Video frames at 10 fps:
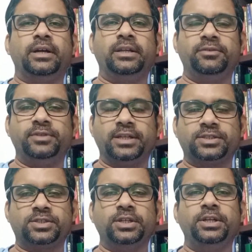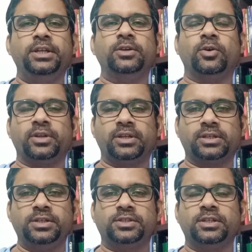And if that's steady or
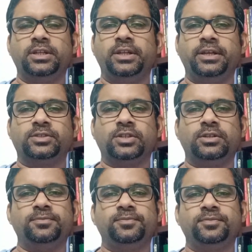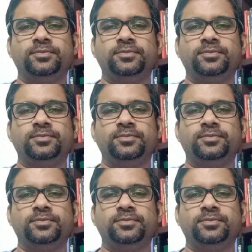increasing in nature,